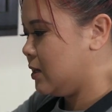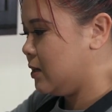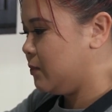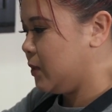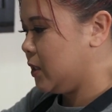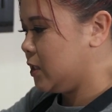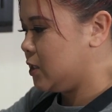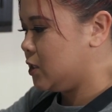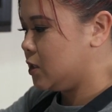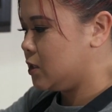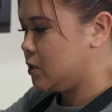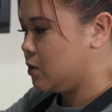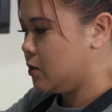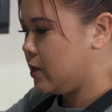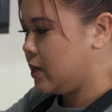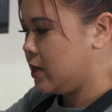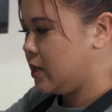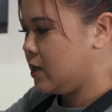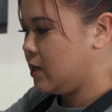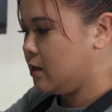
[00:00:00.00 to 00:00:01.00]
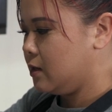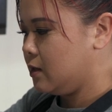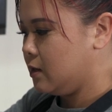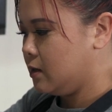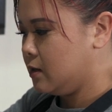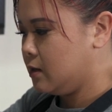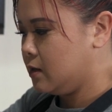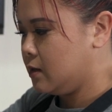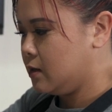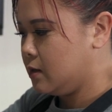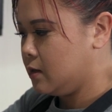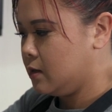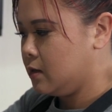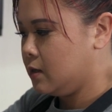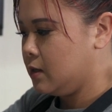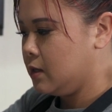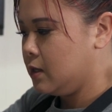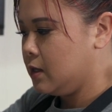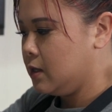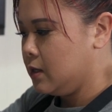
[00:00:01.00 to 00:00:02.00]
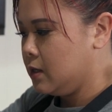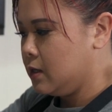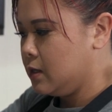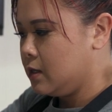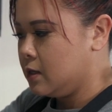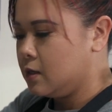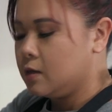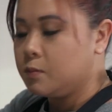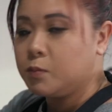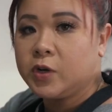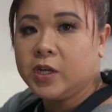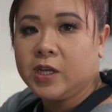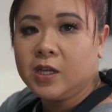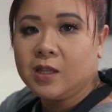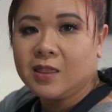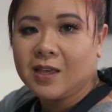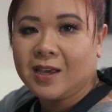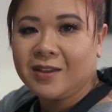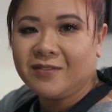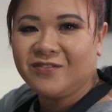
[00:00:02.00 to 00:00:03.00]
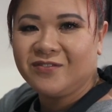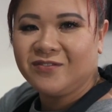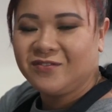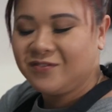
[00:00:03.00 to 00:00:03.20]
Um, let's just go ahead and preheat that.